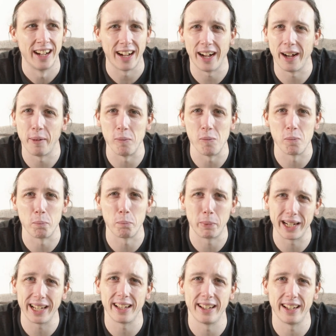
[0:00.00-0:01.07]

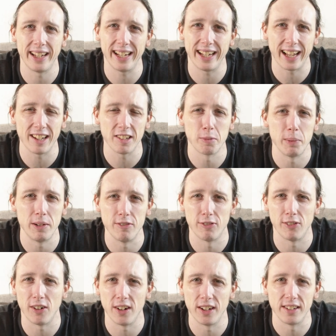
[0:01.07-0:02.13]
But it has been
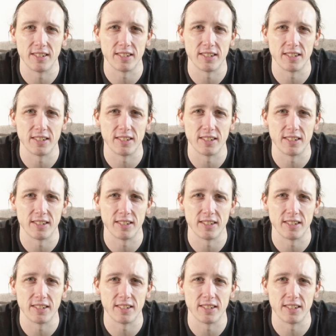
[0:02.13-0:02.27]
fine.